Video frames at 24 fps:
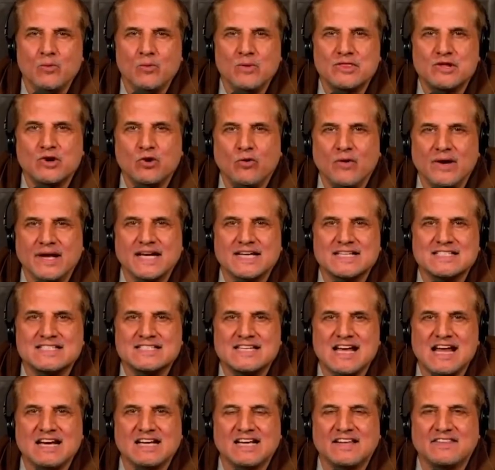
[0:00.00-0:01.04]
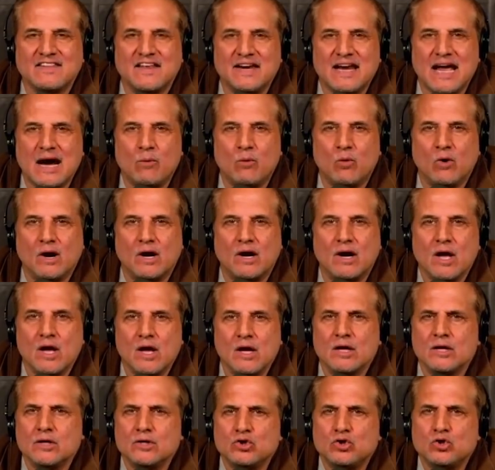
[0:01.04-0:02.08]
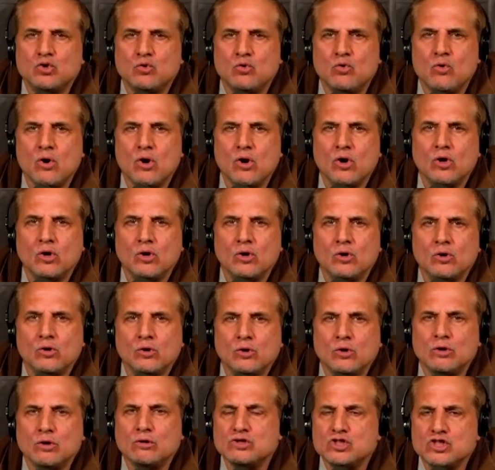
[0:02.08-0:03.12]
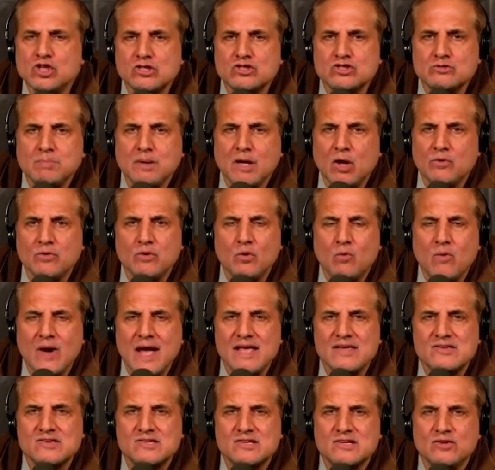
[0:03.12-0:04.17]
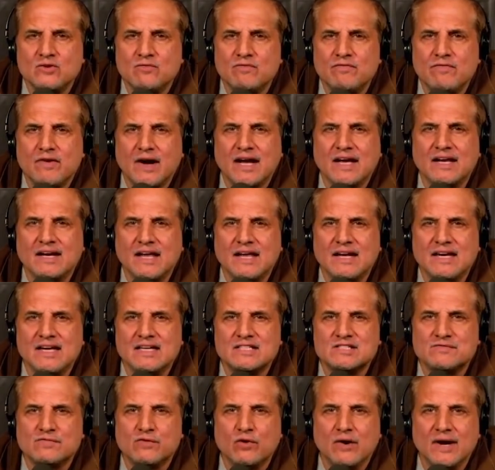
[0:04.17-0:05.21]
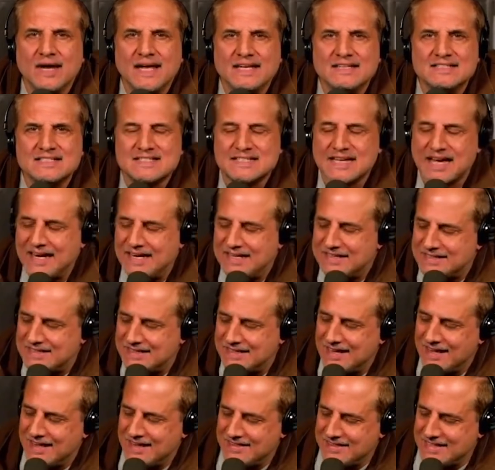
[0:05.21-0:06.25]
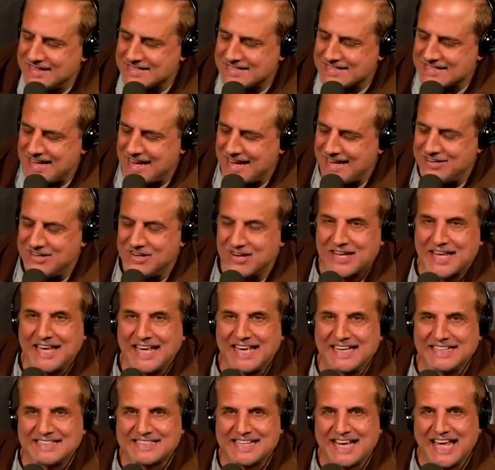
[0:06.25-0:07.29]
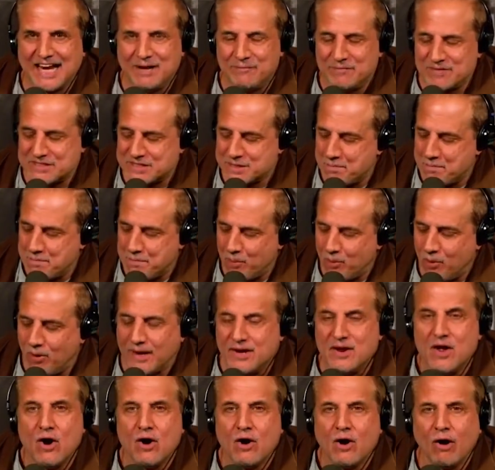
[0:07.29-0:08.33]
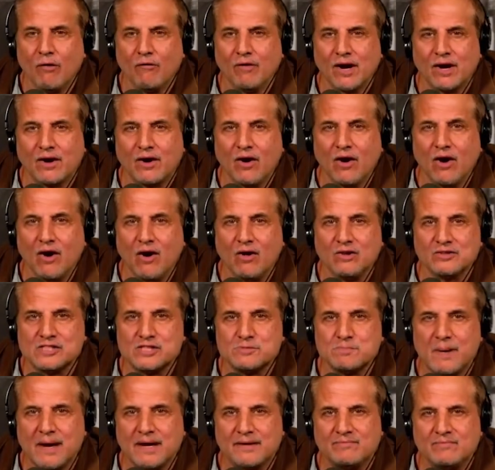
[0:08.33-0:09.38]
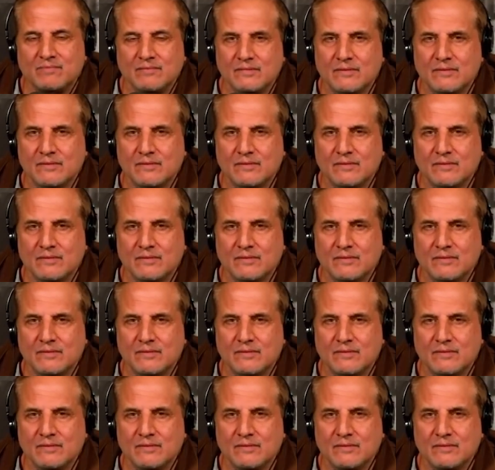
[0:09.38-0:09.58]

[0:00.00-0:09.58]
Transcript: with critics telling the network to look just below the waist, you fucking idiots, for insight. They're saying you can't tell if it's a boy or a girl just by...